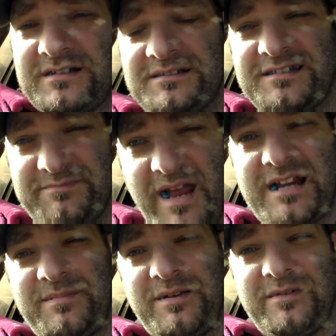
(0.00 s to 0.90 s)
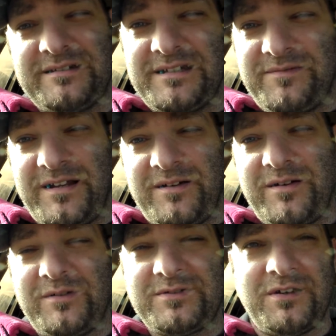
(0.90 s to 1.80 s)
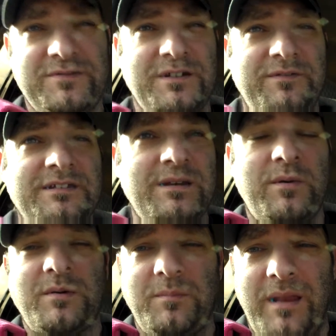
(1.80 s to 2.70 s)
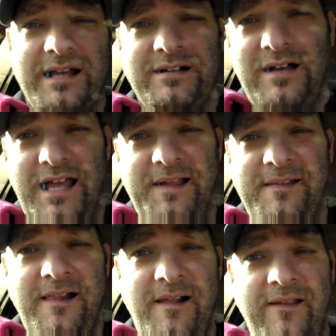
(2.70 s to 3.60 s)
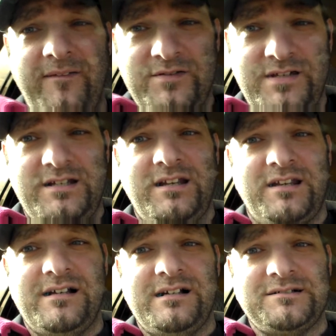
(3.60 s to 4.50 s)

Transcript: going to smack me once this video goes off. So if you see me with a black eye, she did it.